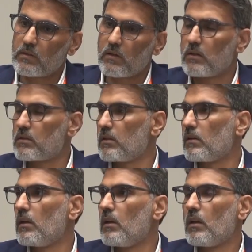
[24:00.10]
generation.
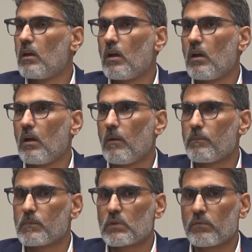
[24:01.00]

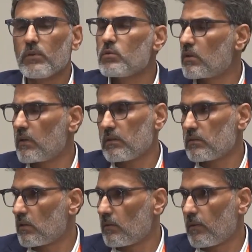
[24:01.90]
So future is